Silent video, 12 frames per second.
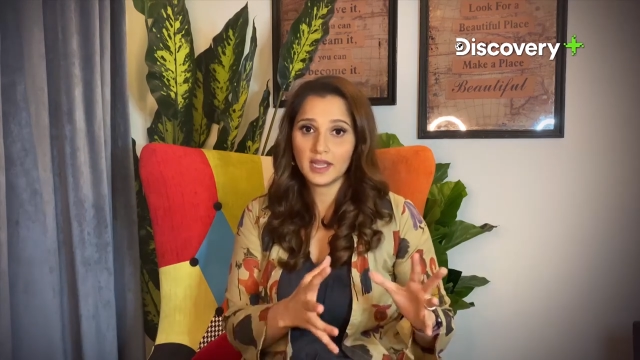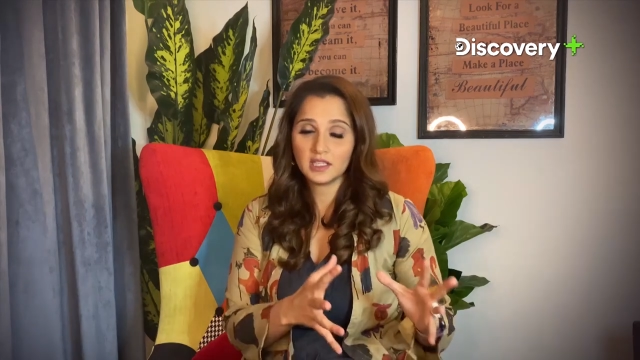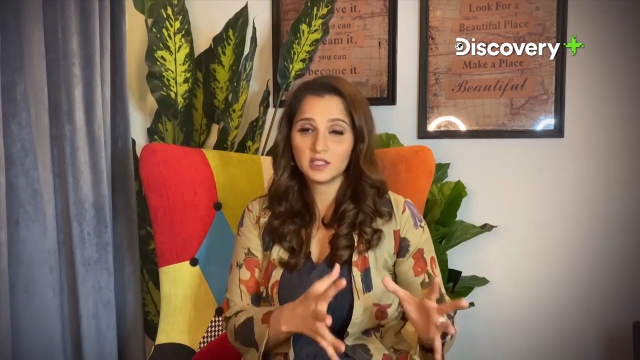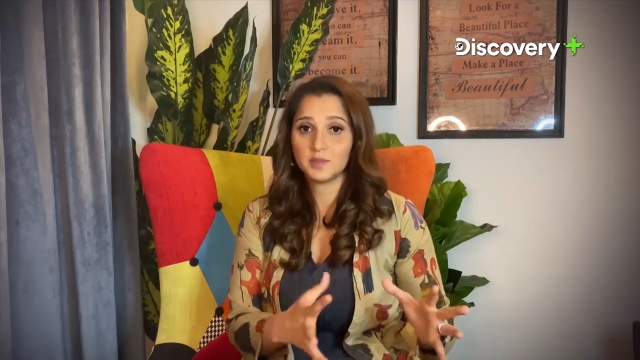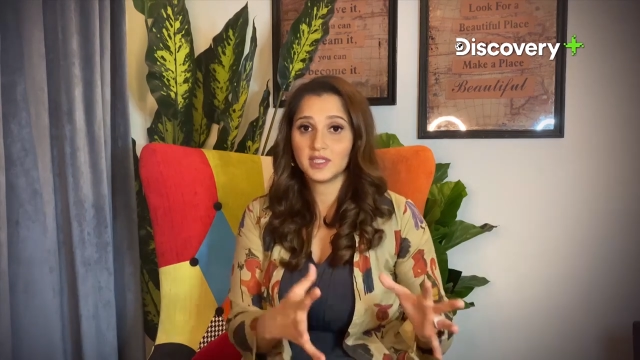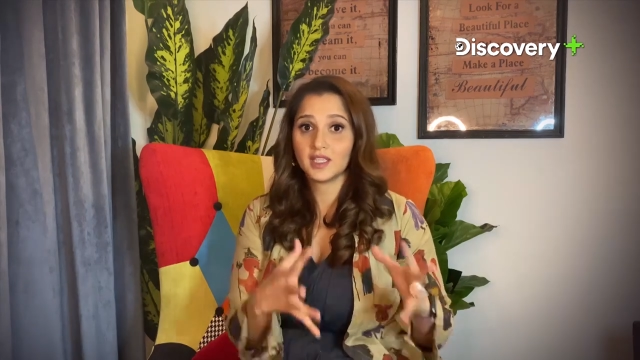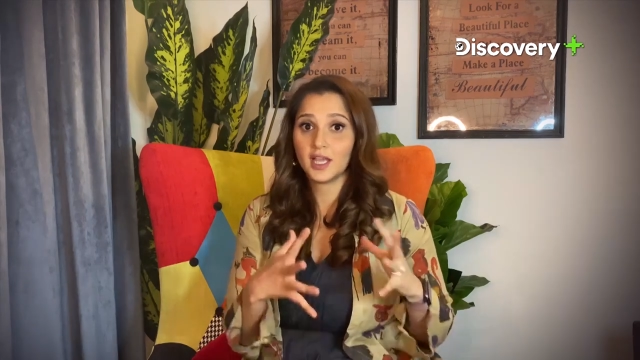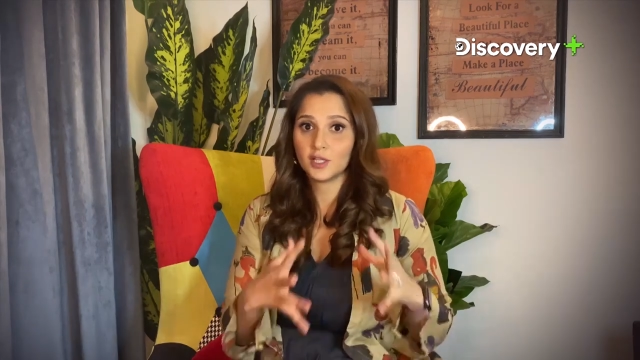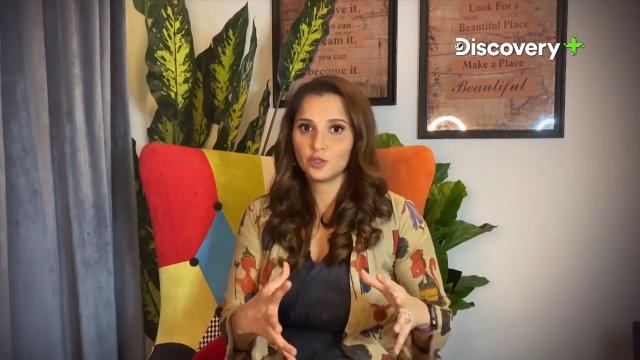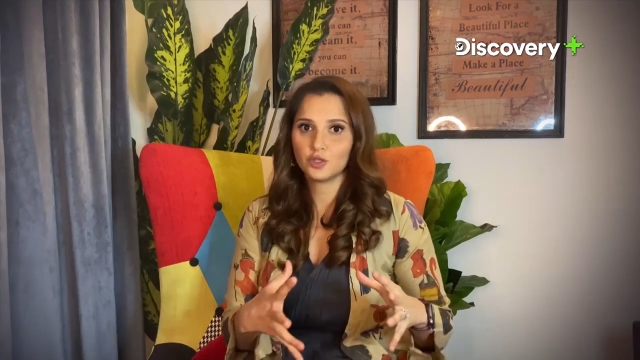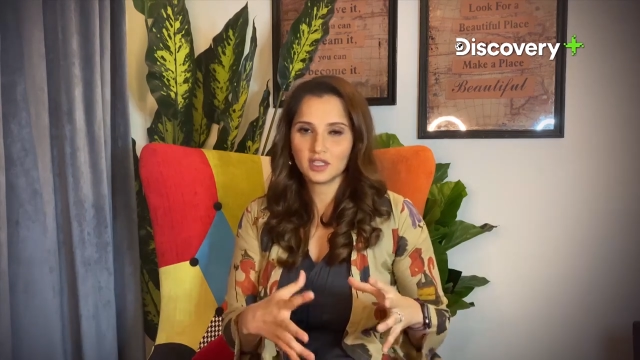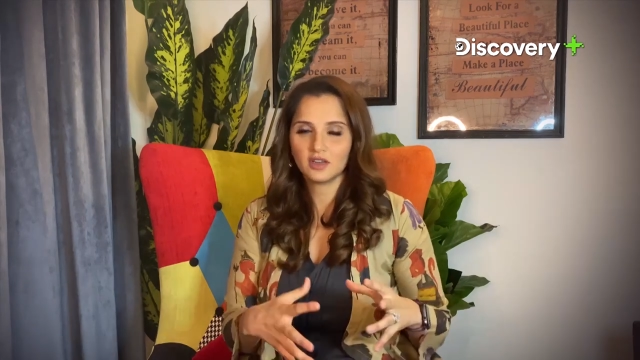else
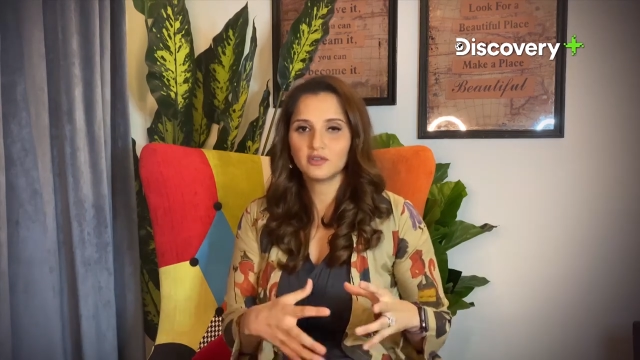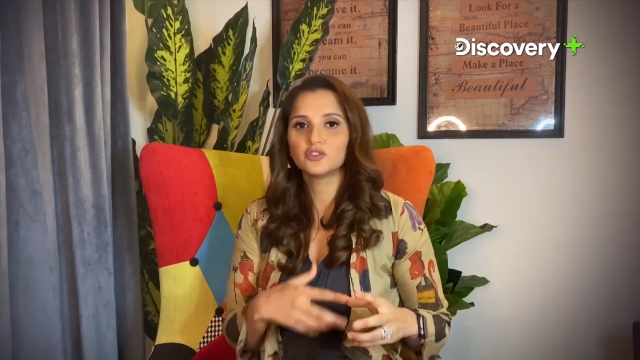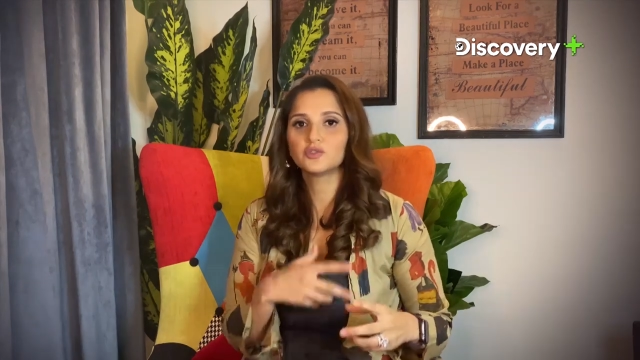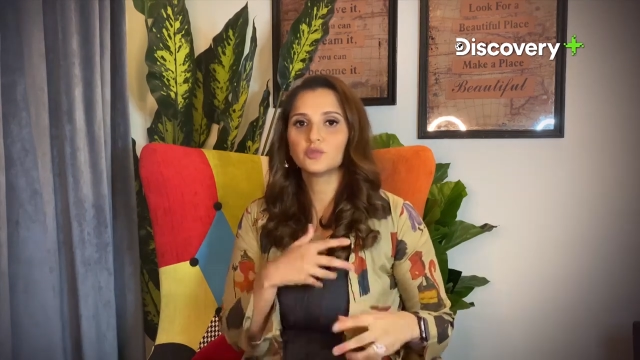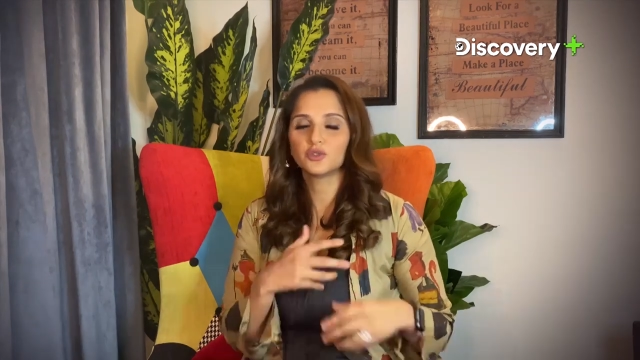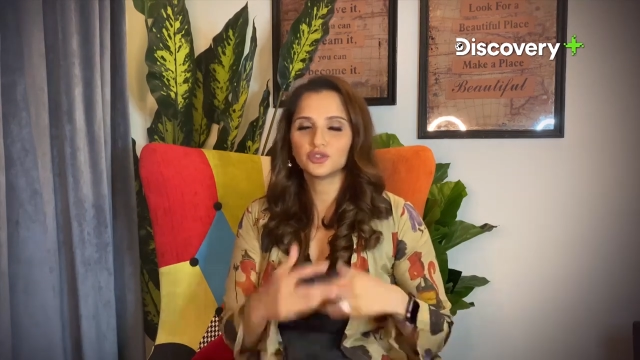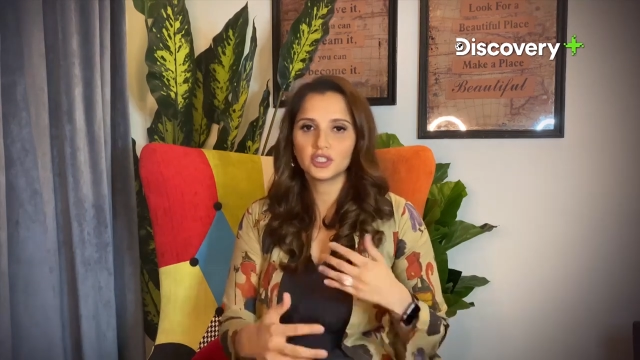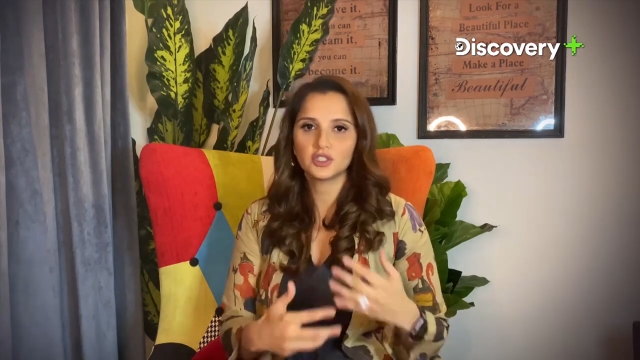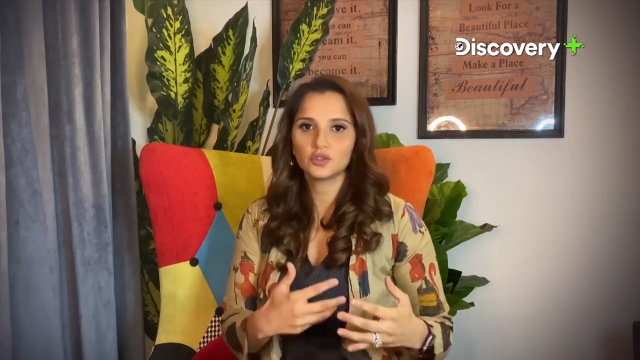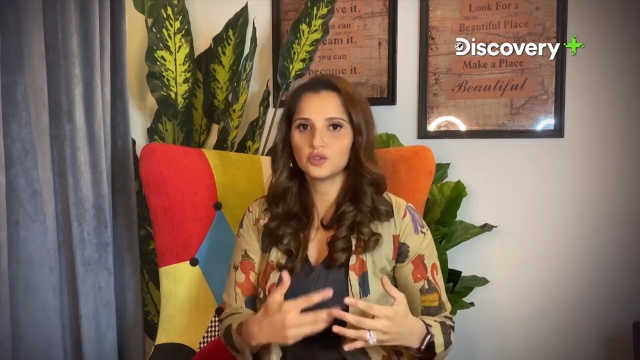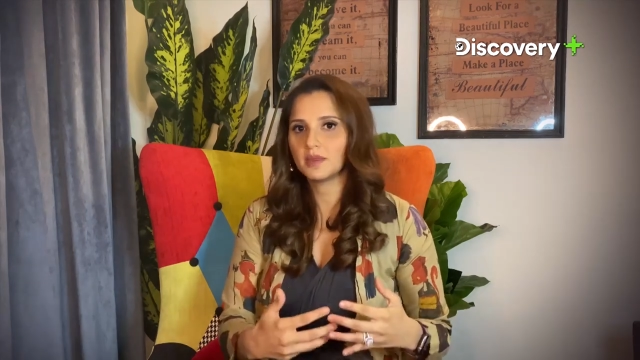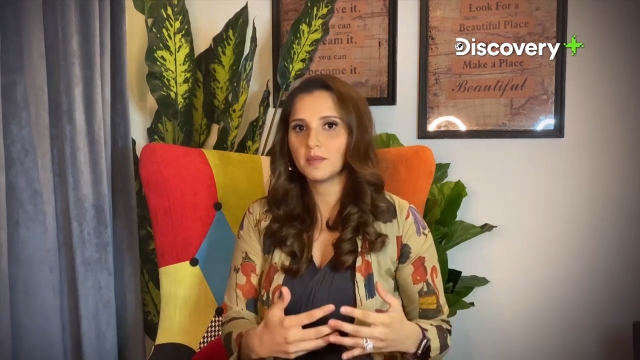besides yourself who's pushing
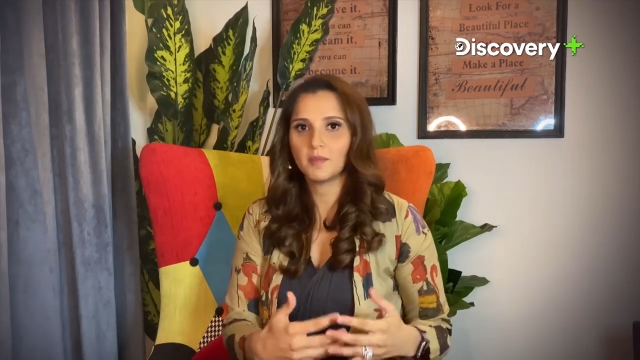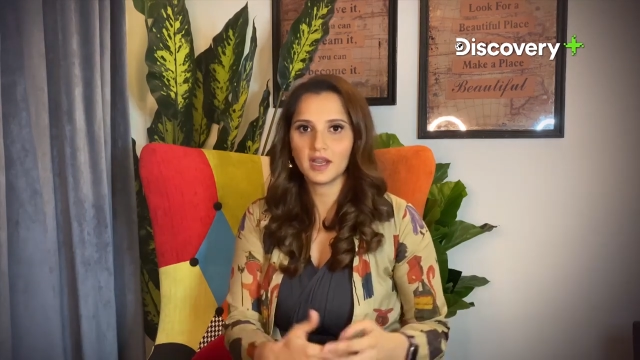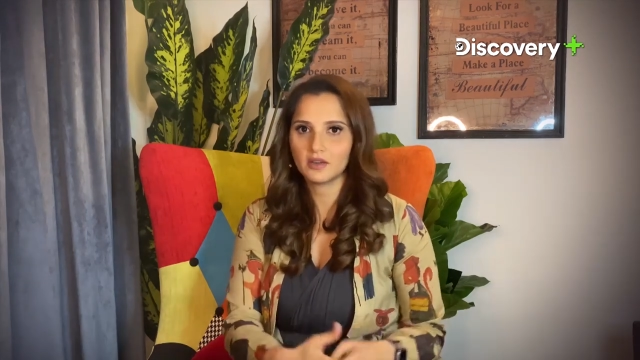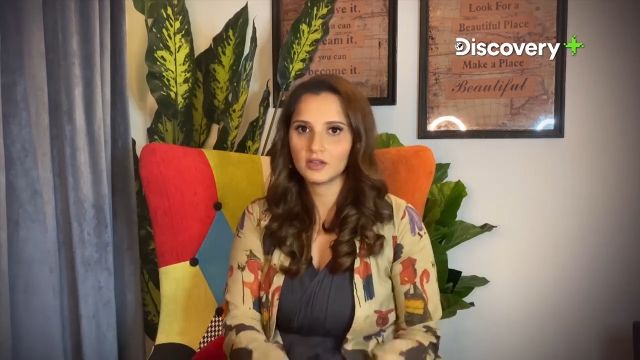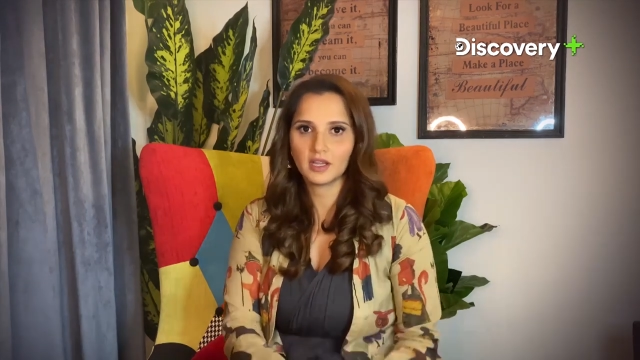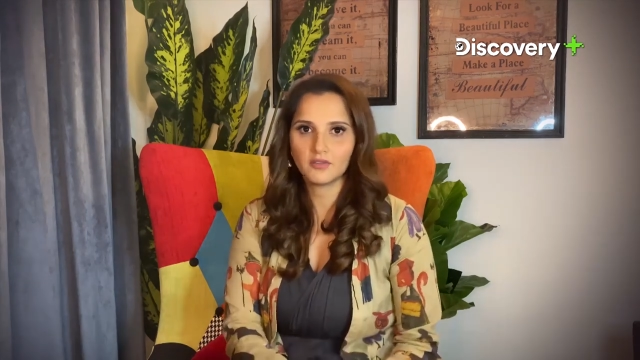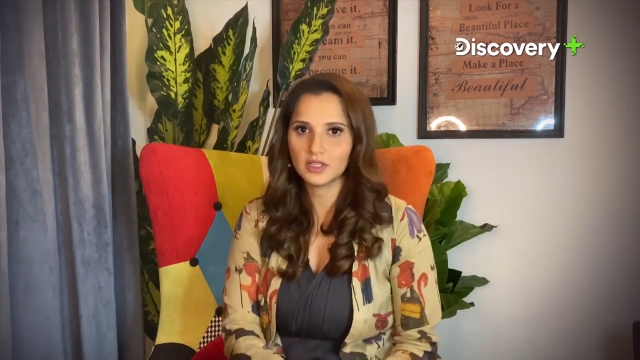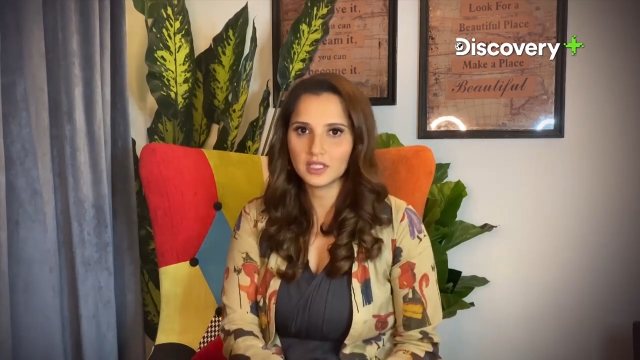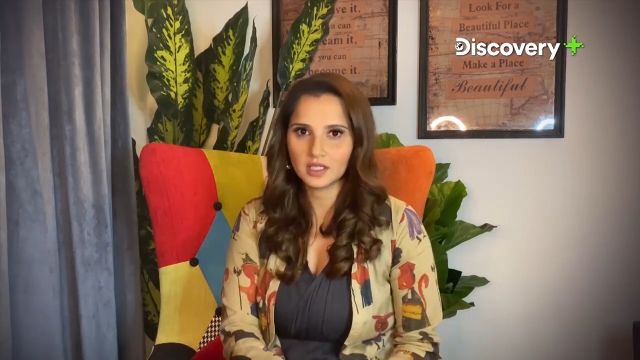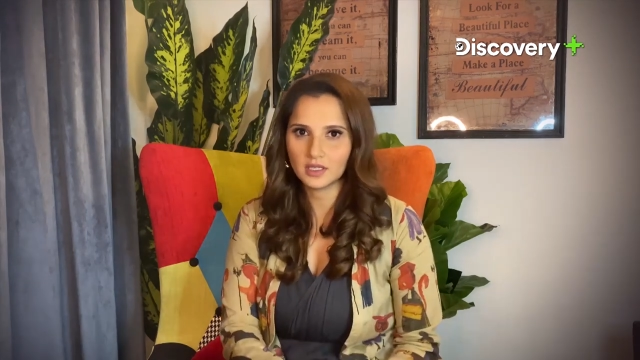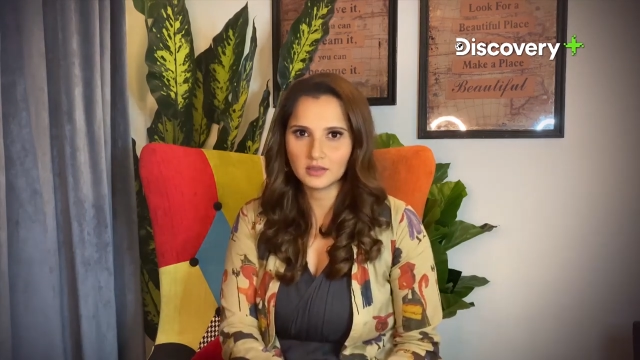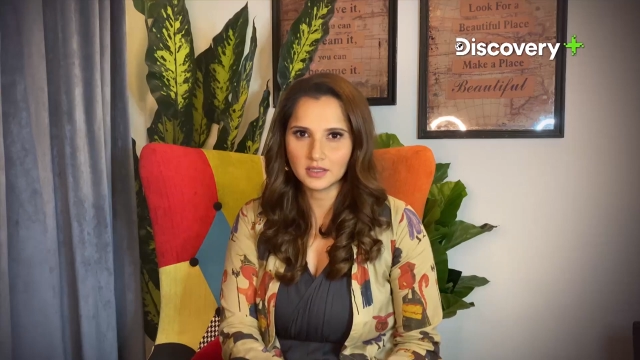you to be better every
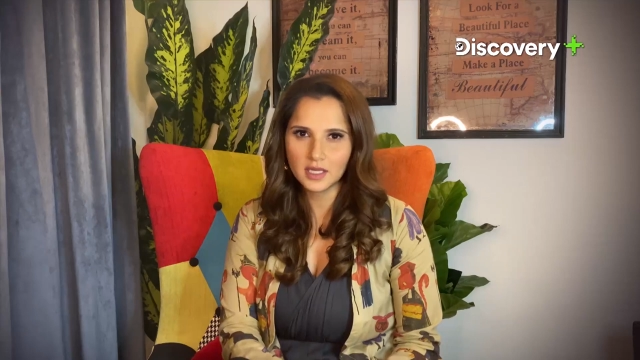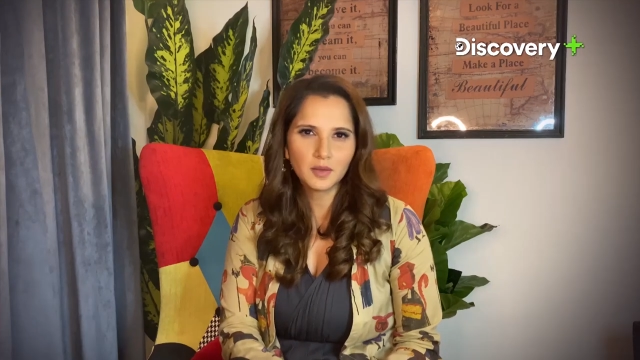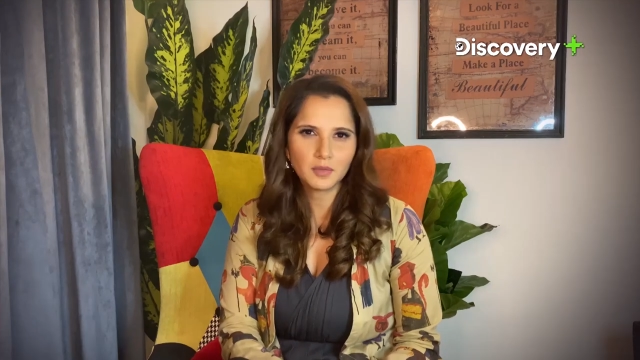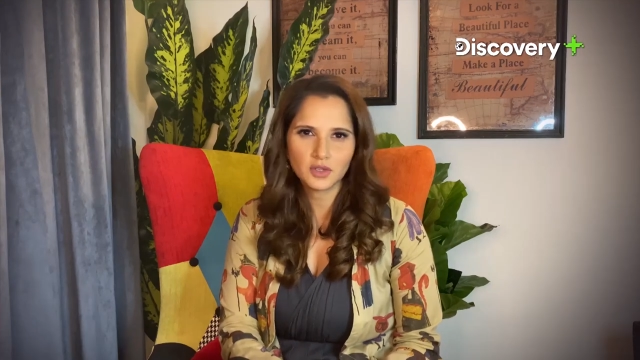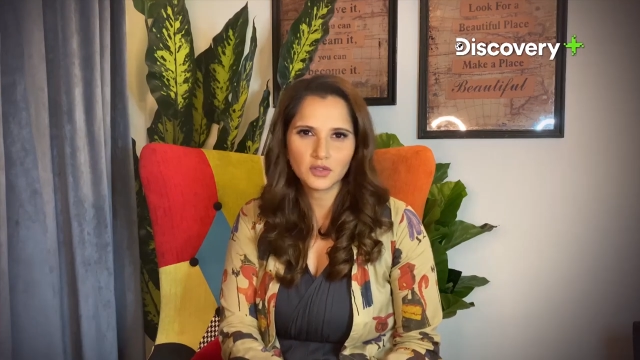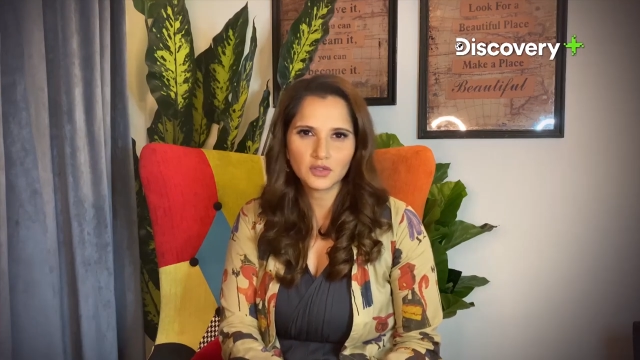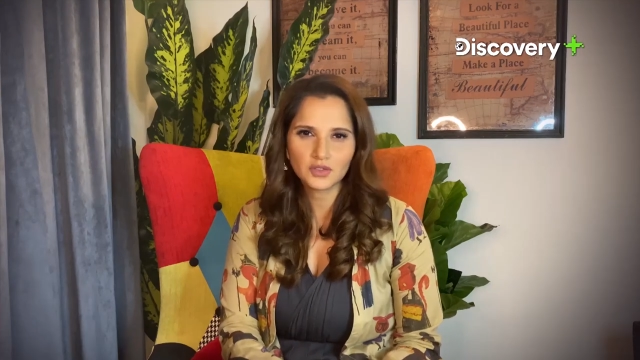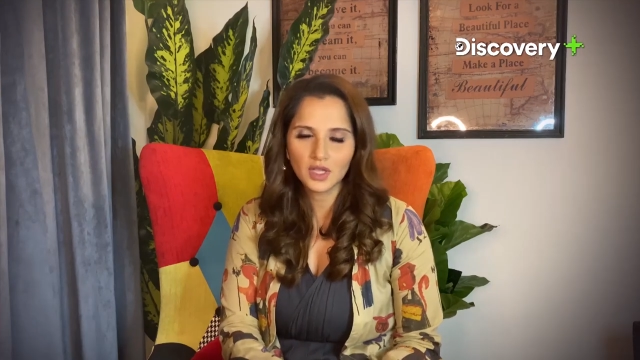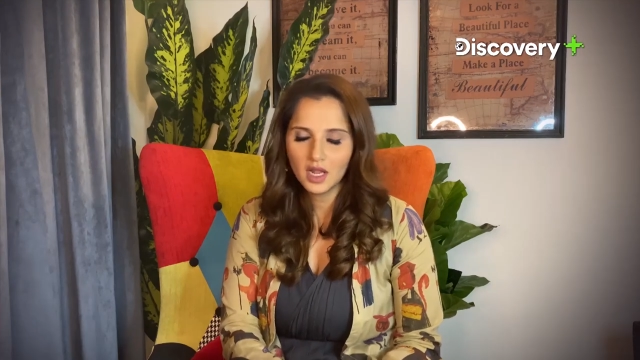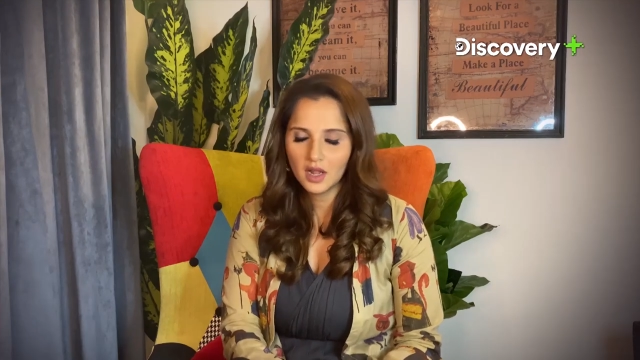single day because